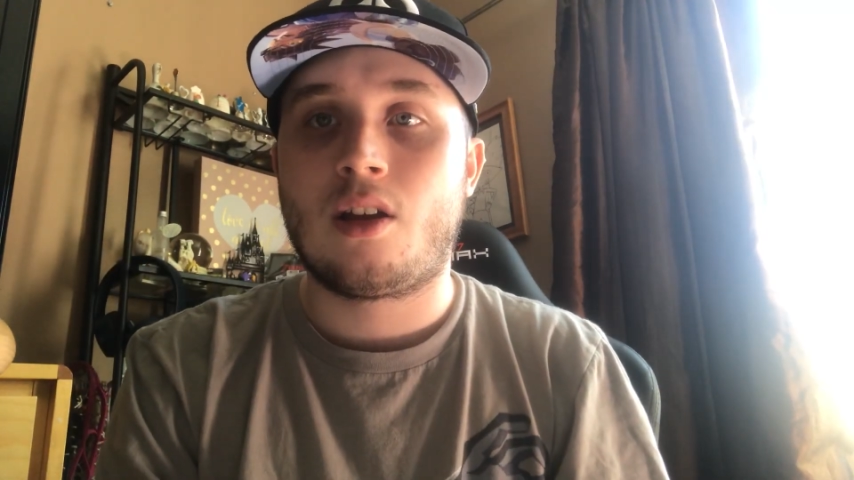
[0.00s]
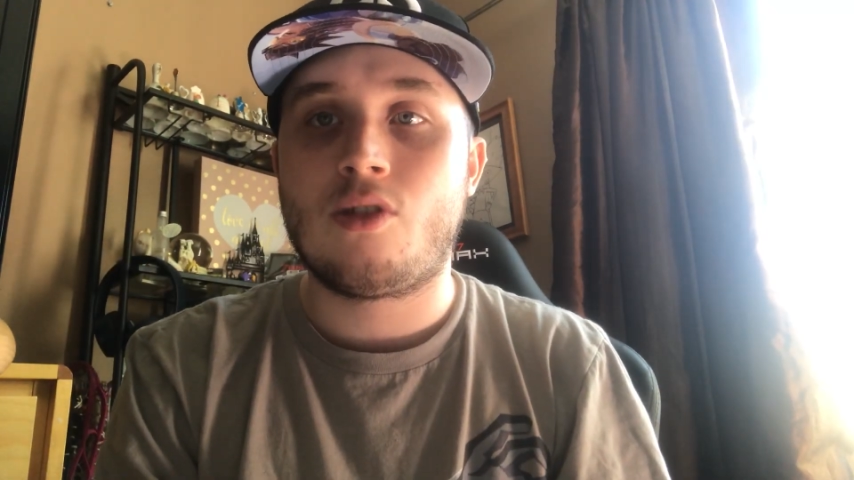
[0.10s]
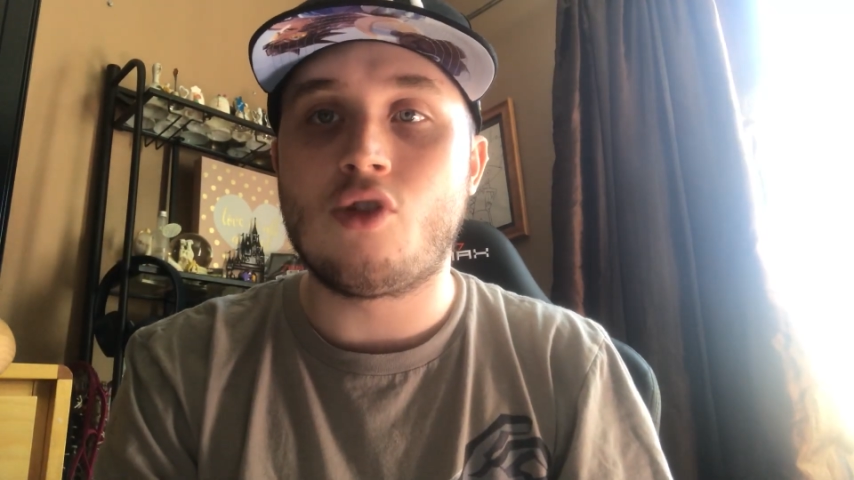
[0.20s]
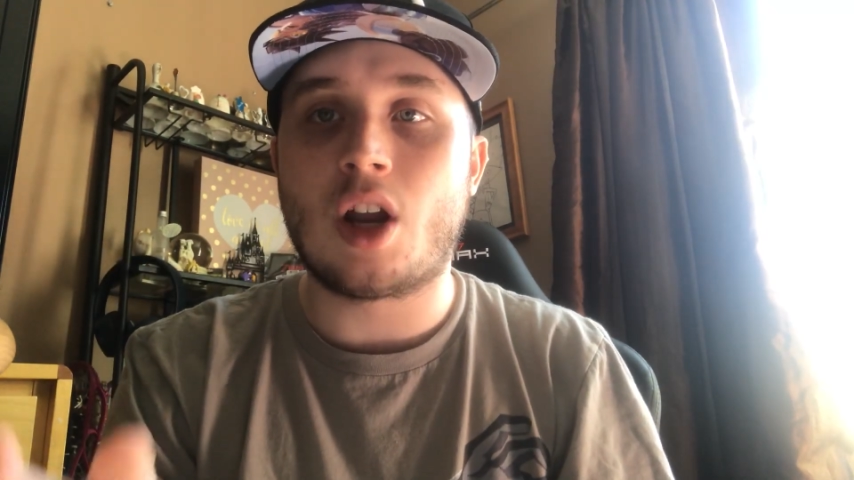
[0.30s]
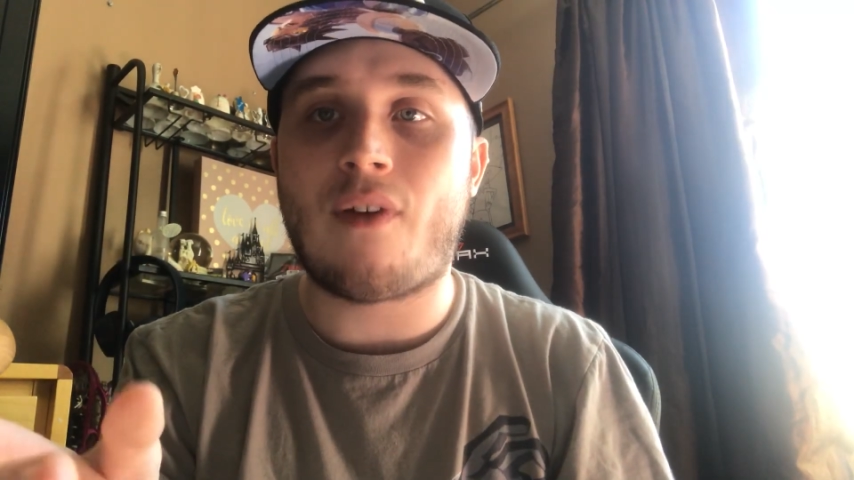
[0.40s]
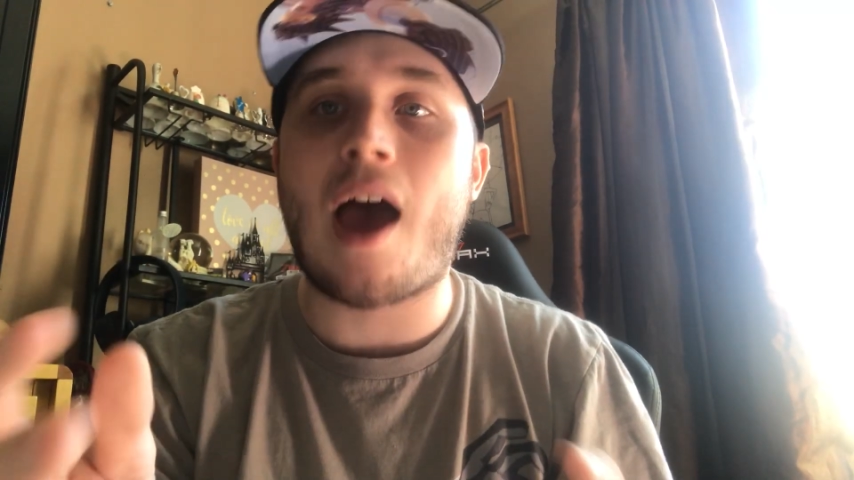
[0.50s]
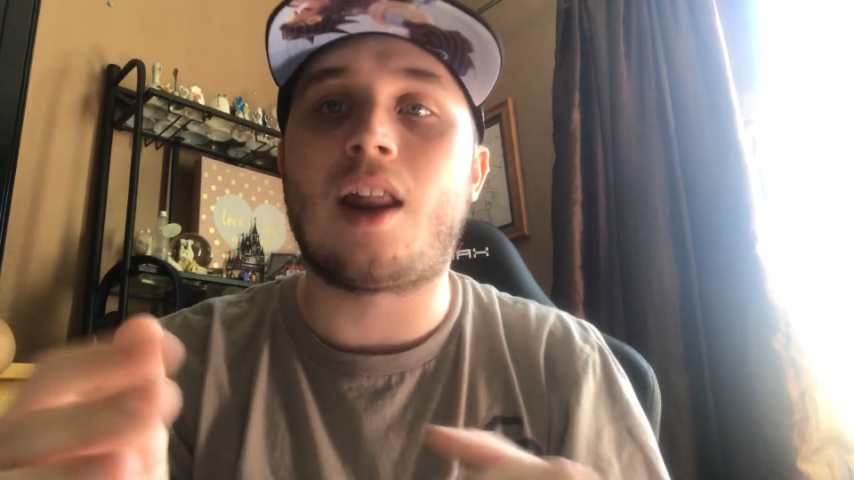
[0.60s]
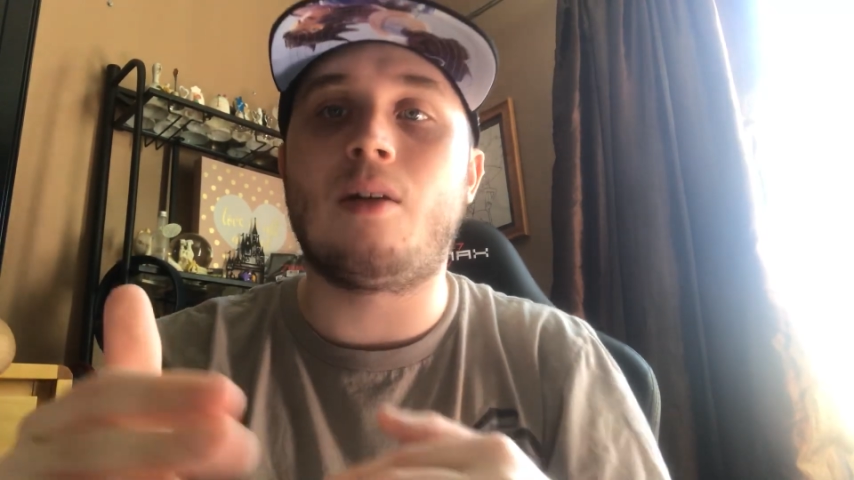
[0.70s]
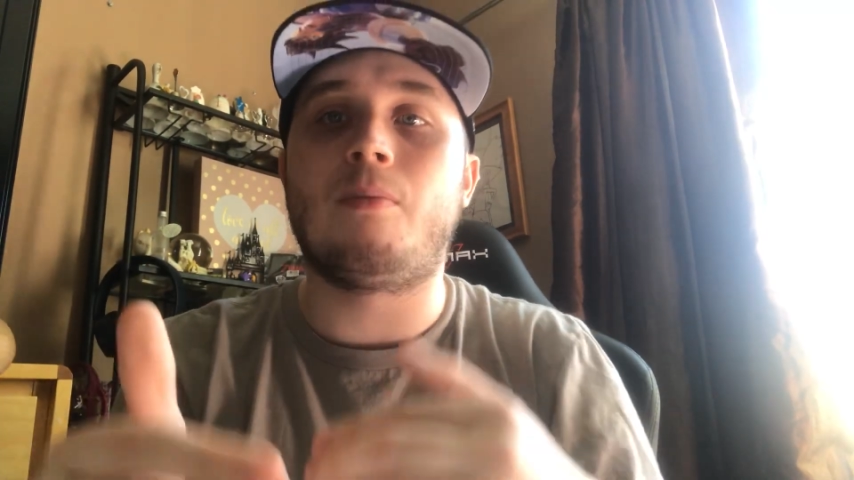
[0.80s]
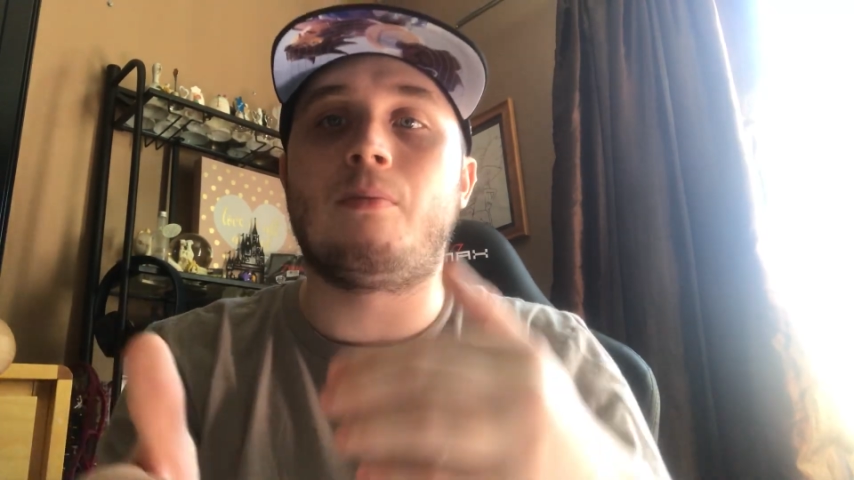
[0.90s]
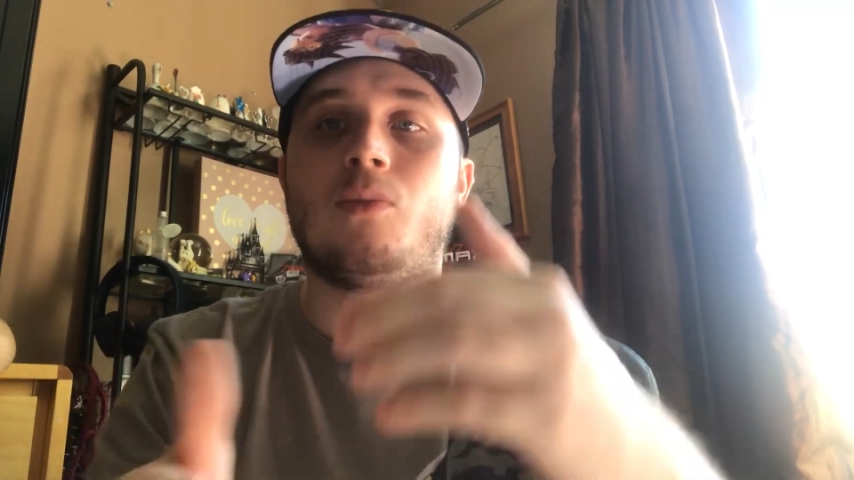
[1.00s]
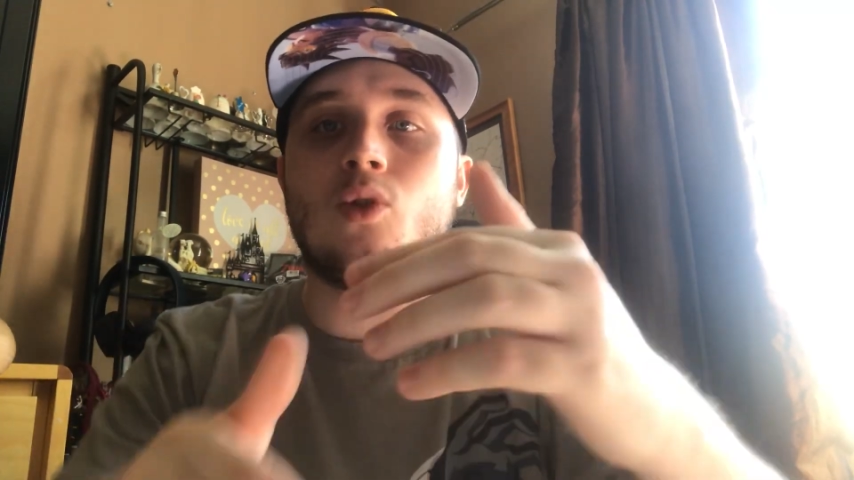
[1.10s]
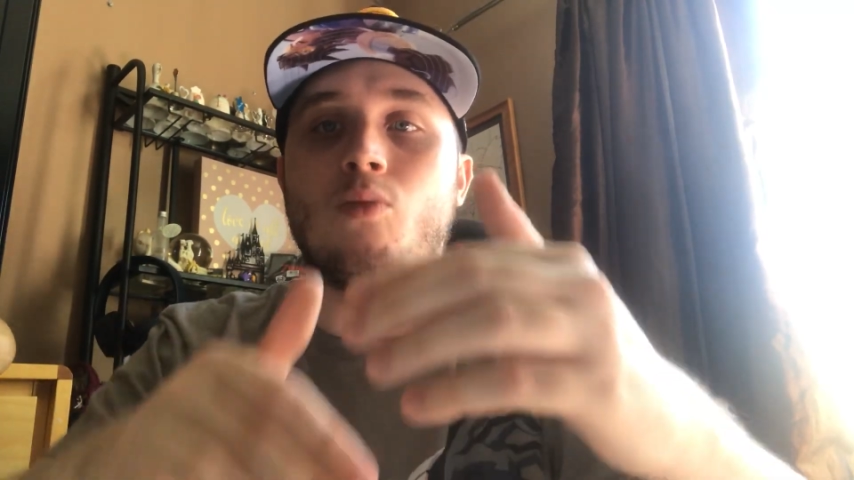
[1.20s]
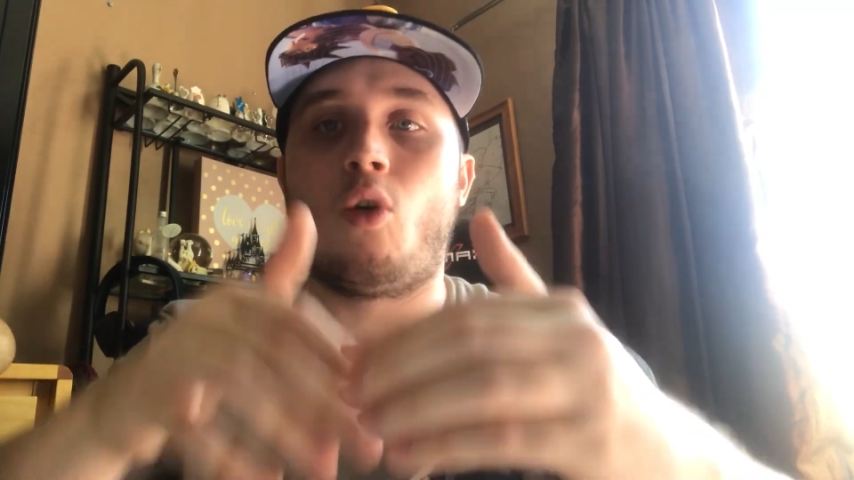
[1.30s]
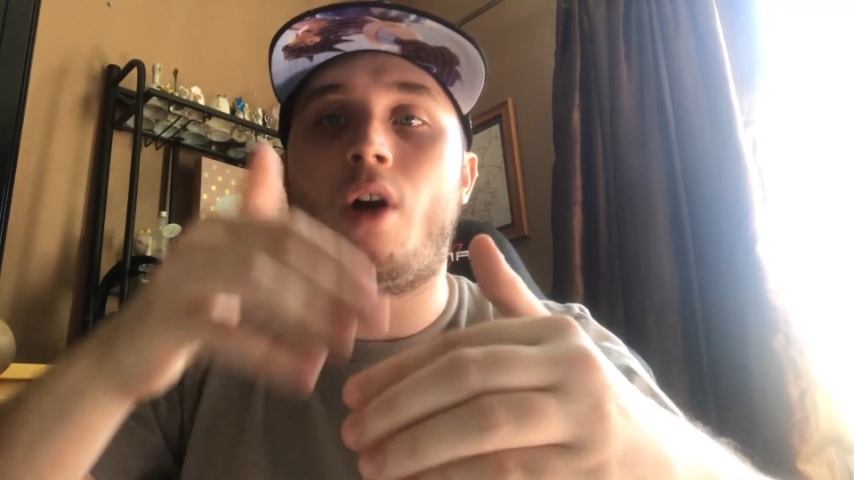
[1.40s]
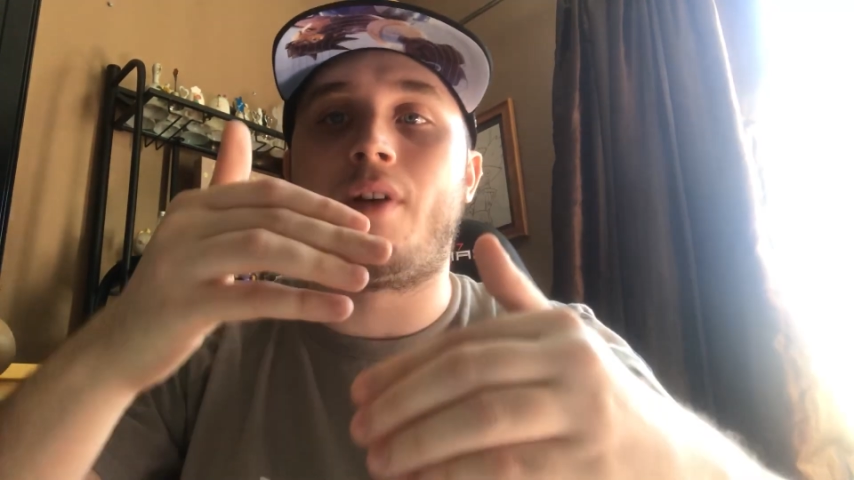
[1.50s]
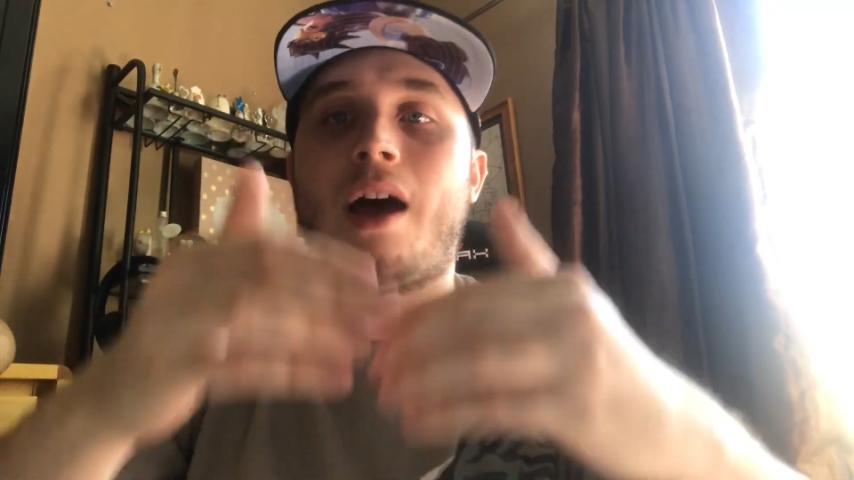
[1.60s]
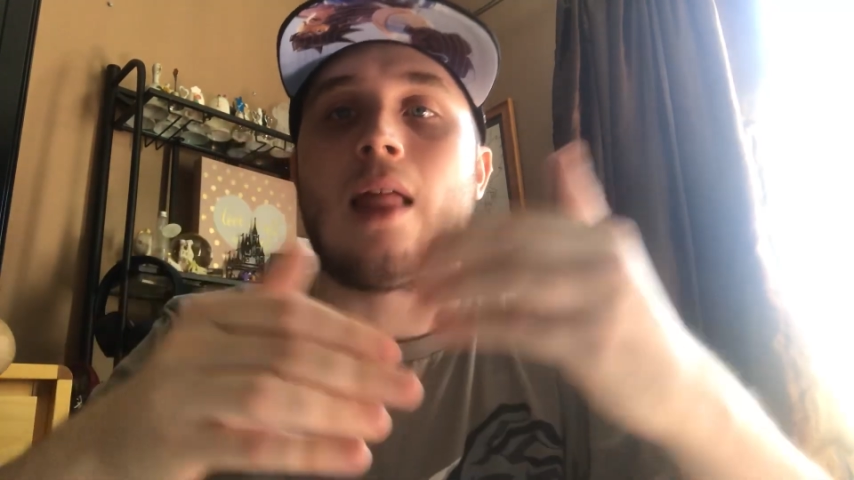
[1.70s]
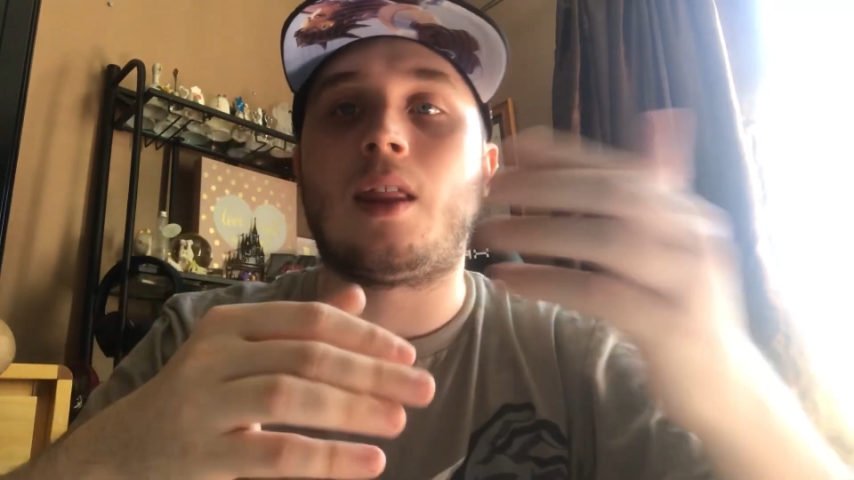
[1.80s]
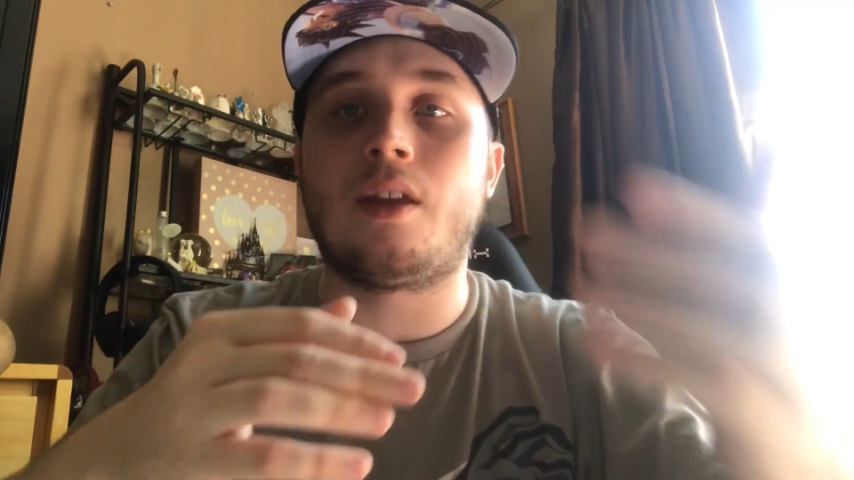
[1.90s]
You could have had him do more of an
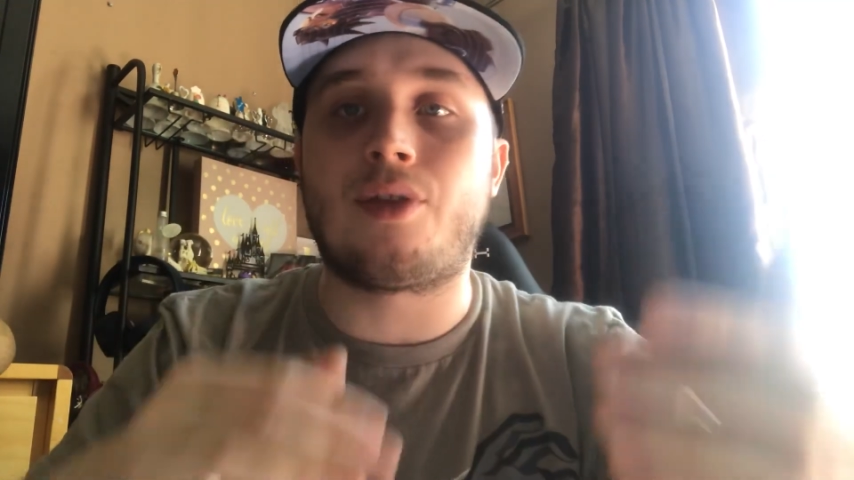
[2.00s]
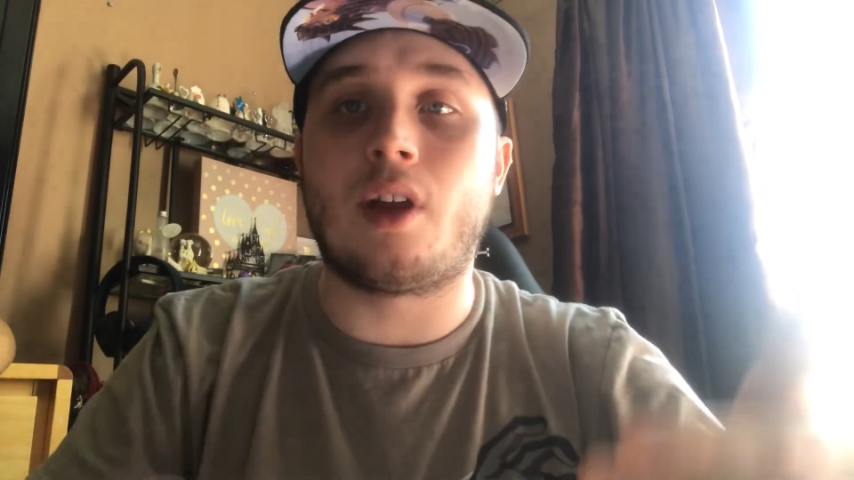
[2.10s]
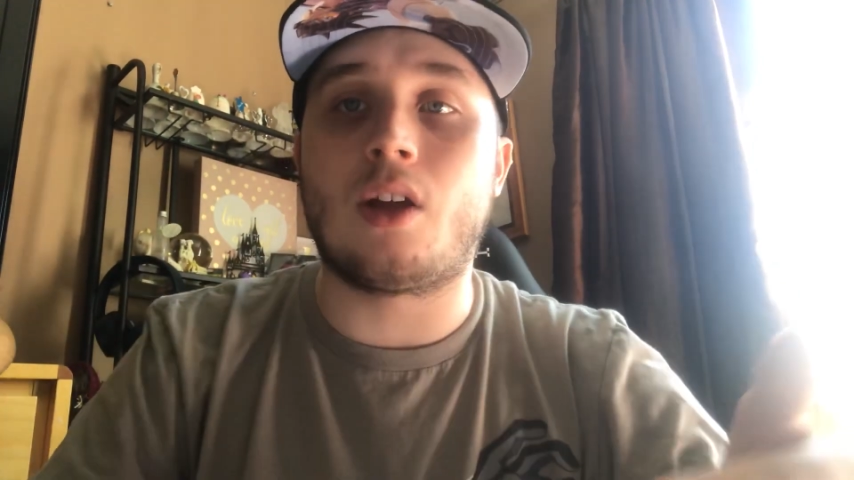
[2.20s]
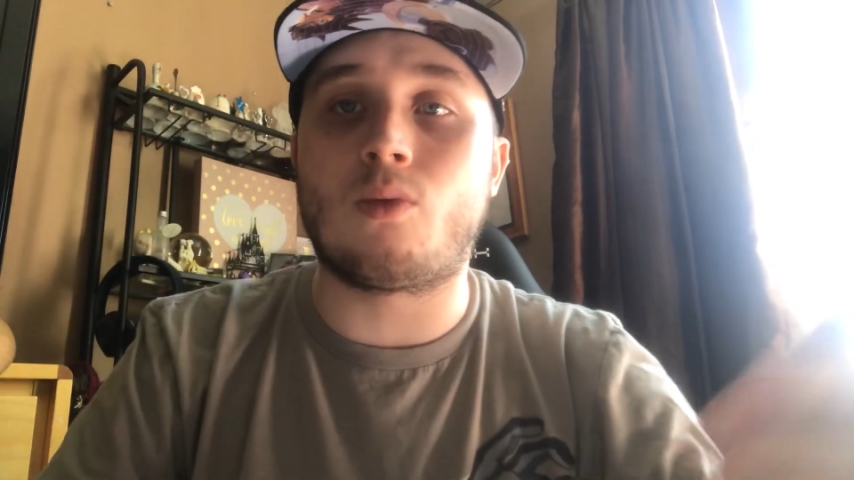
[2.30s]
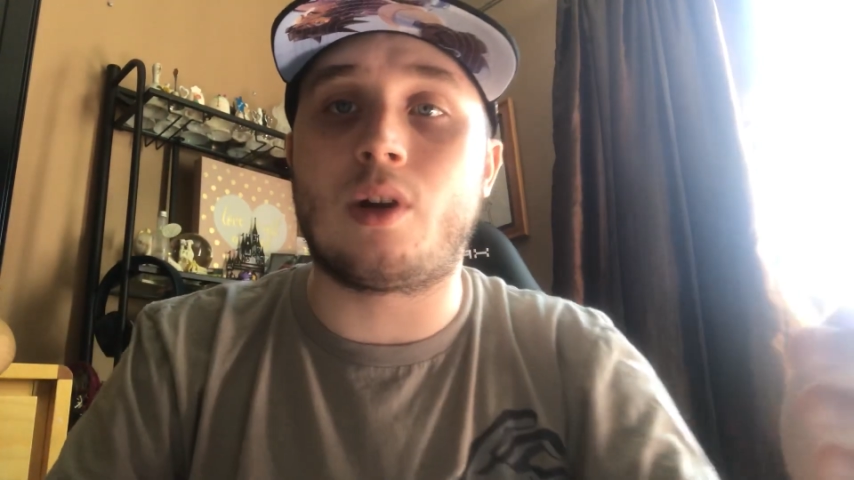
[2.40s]
Ali thing